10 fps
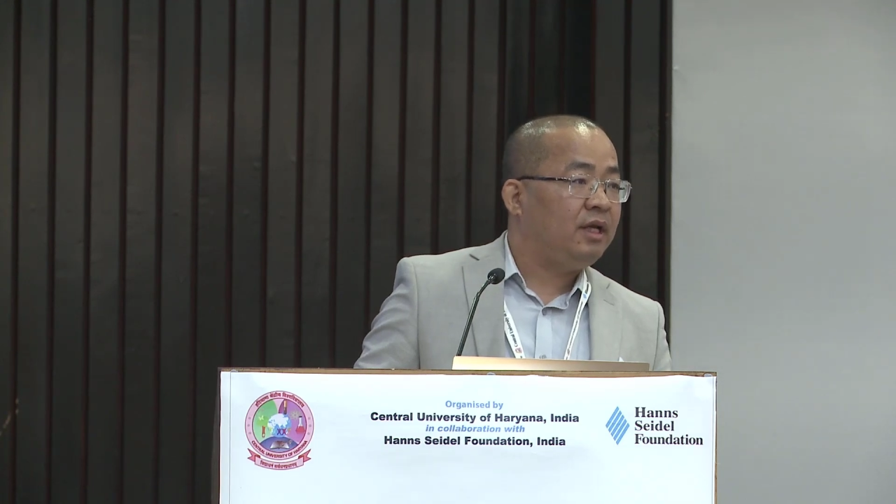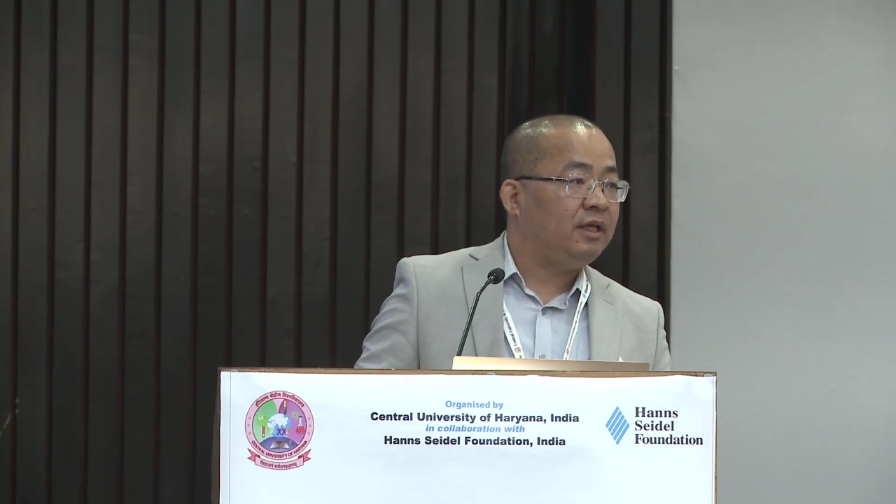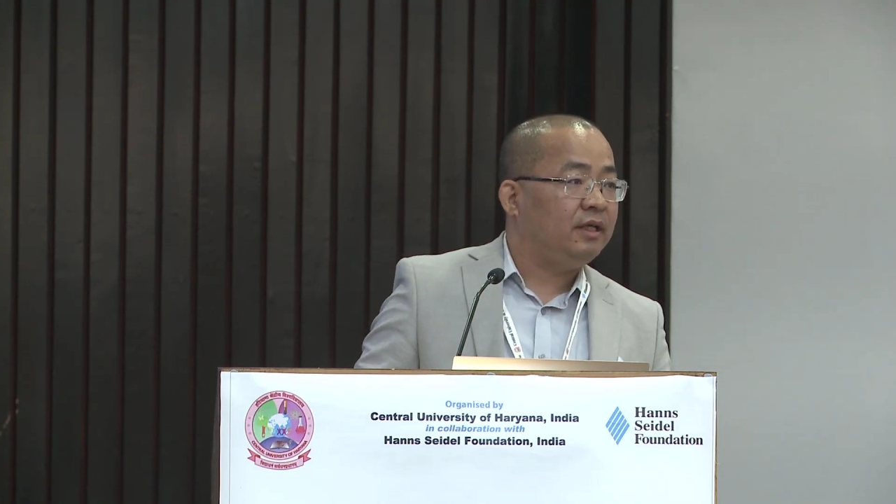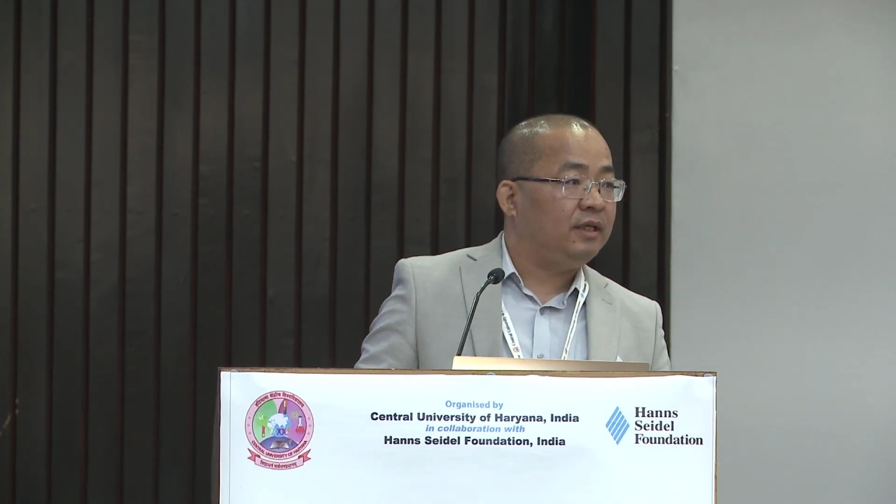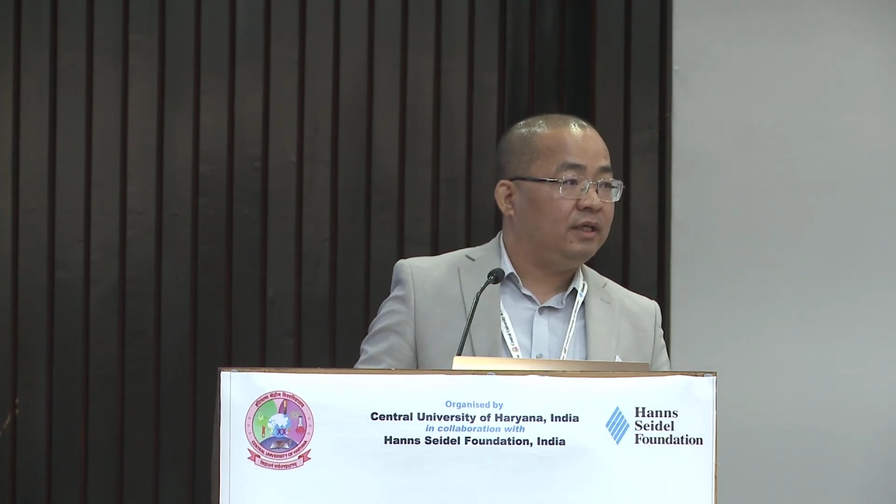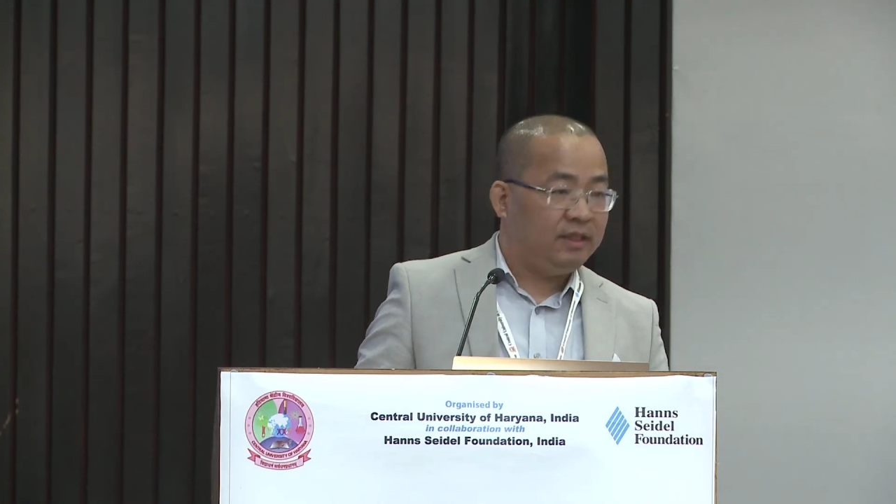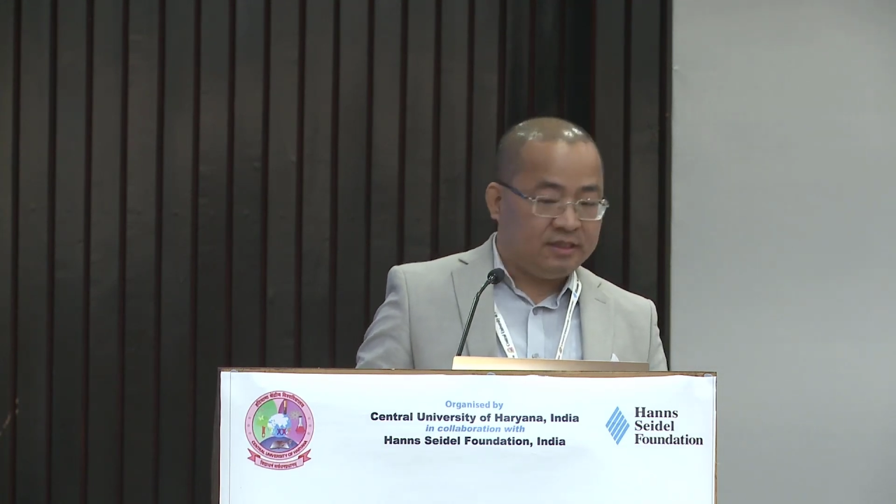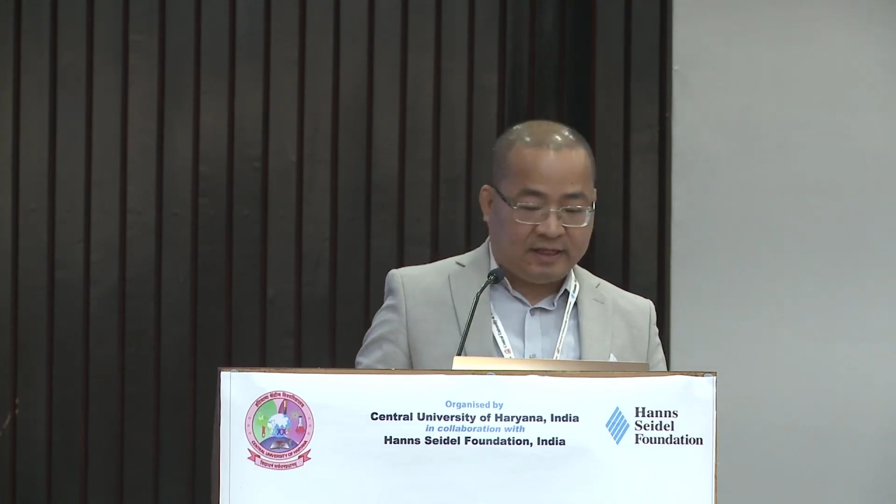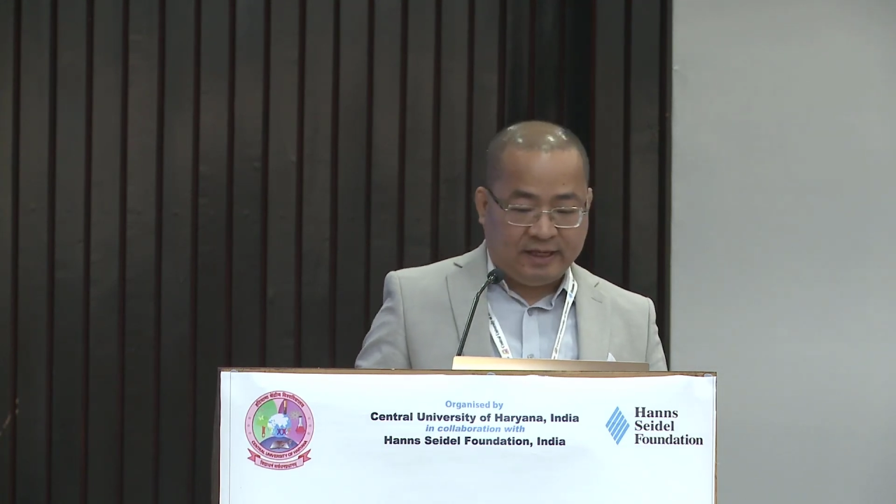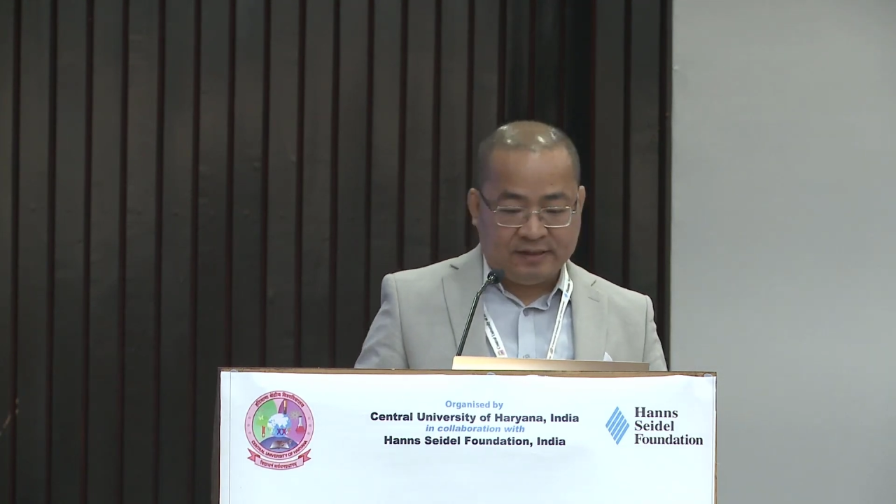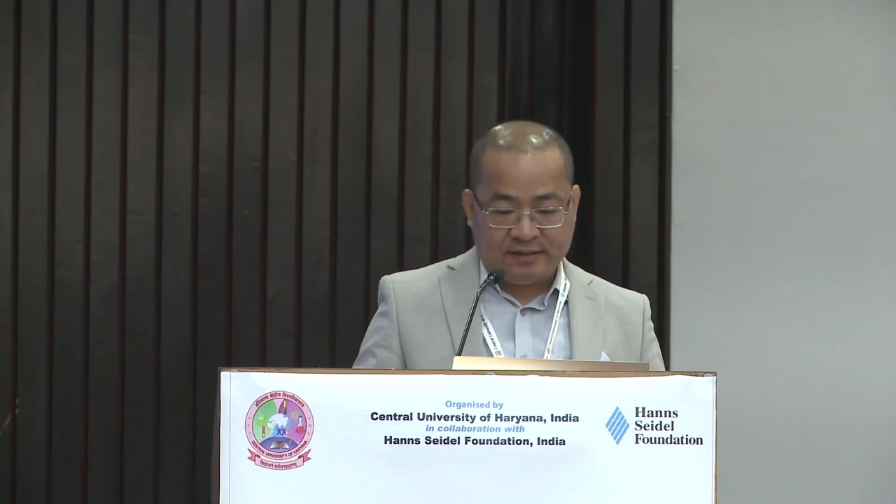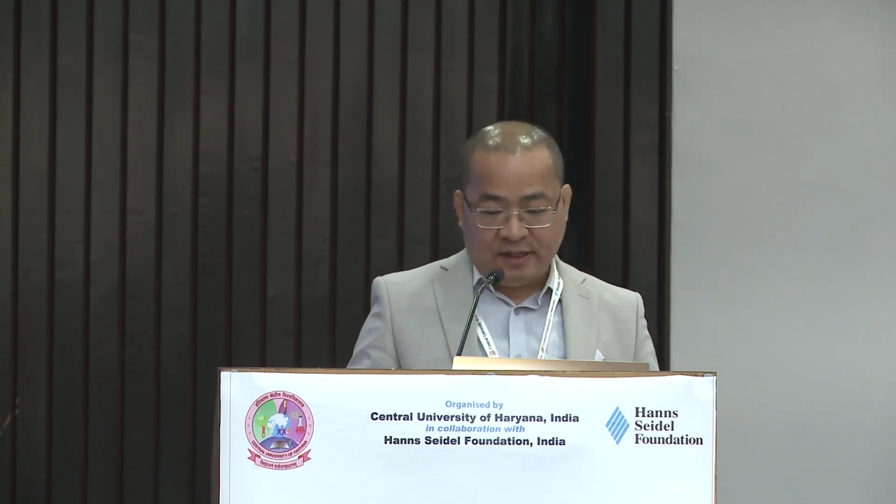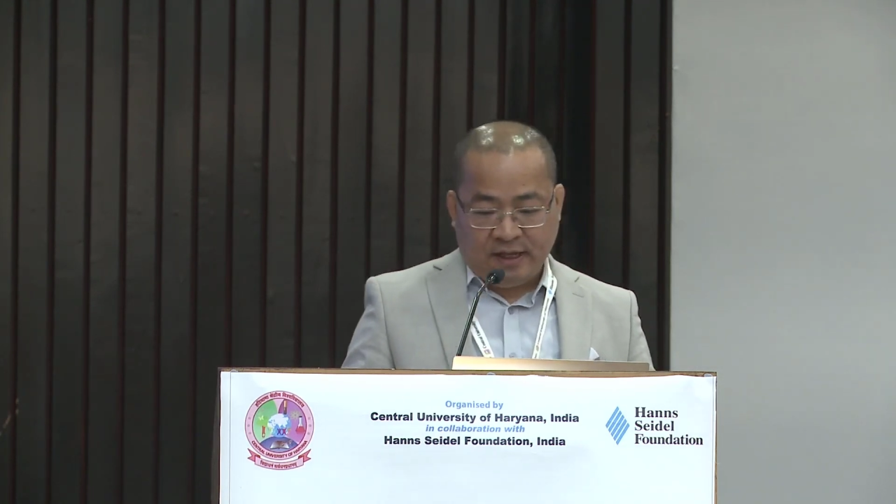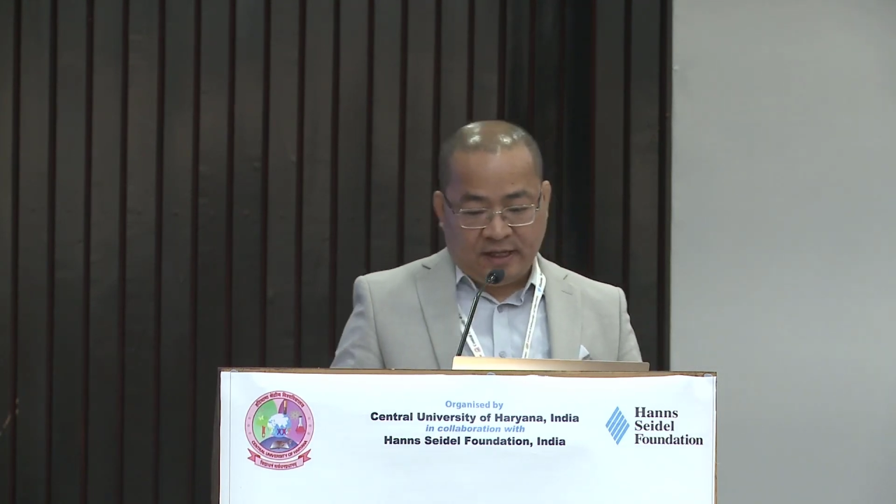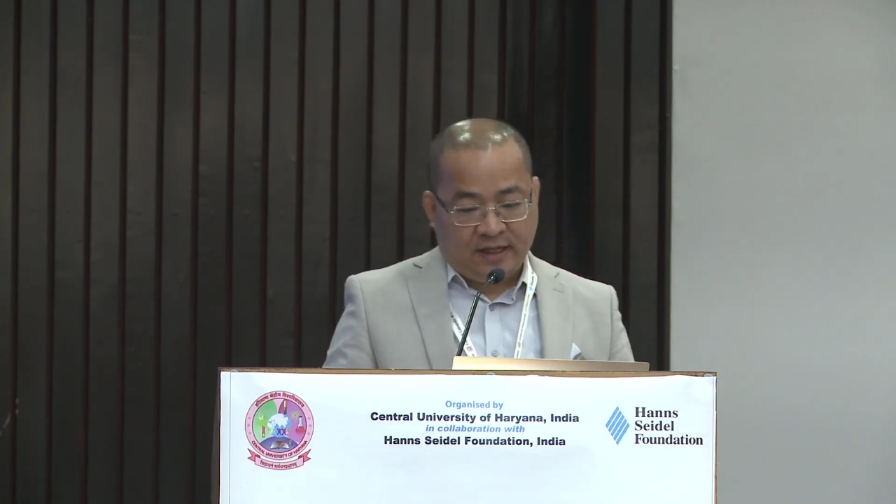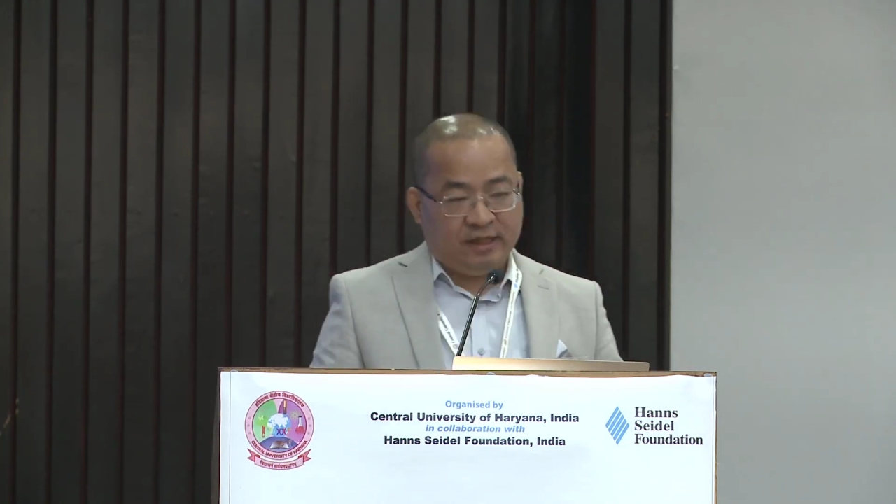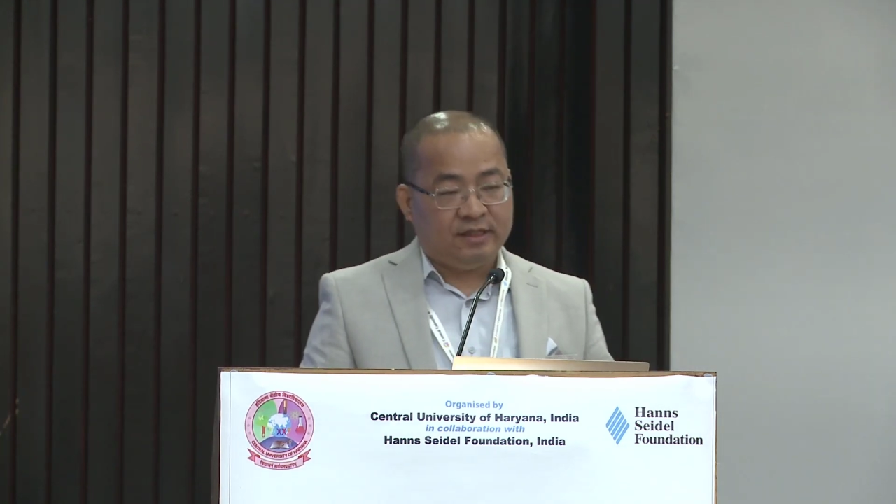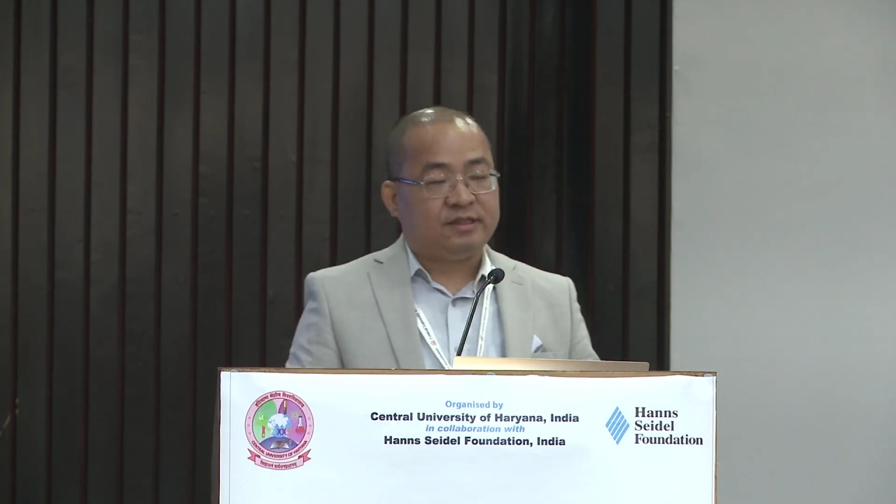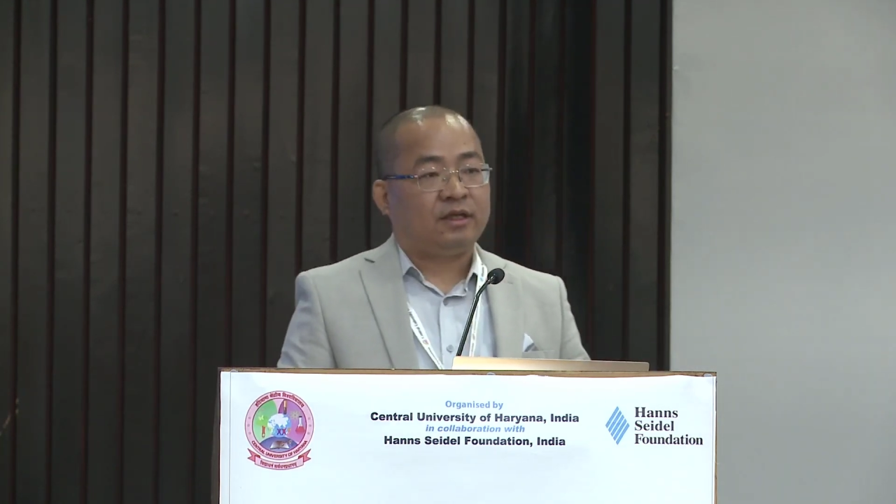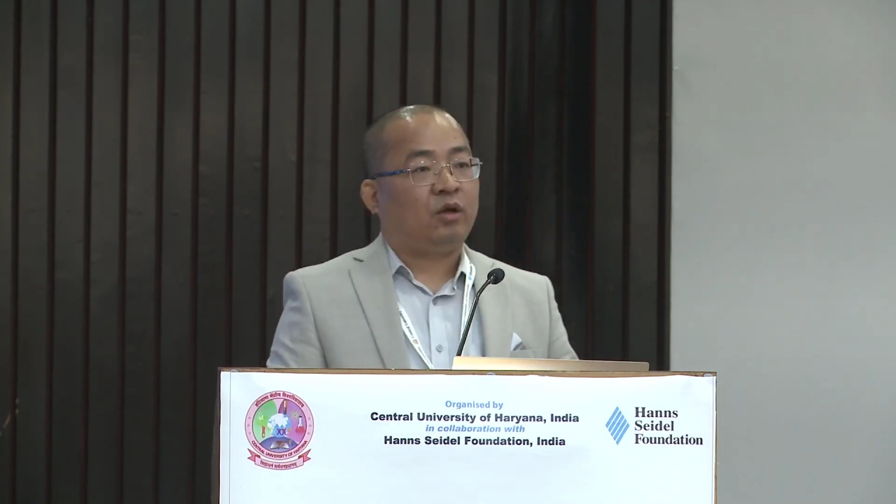in this case
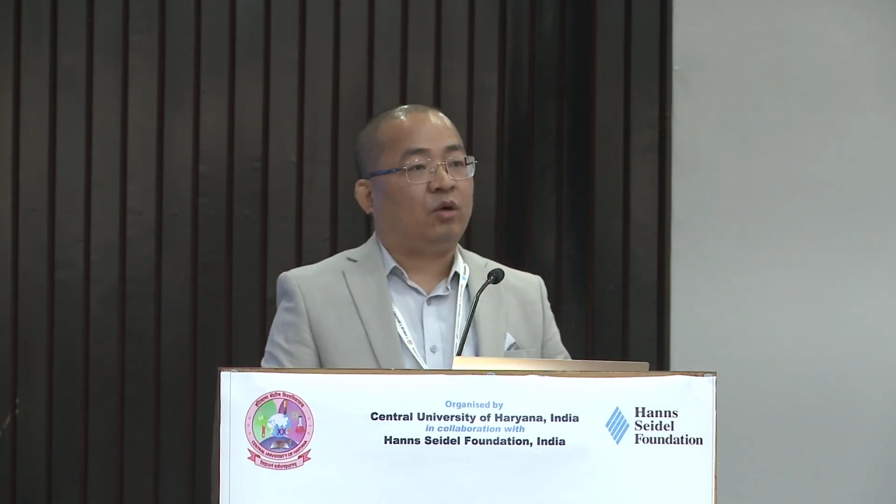is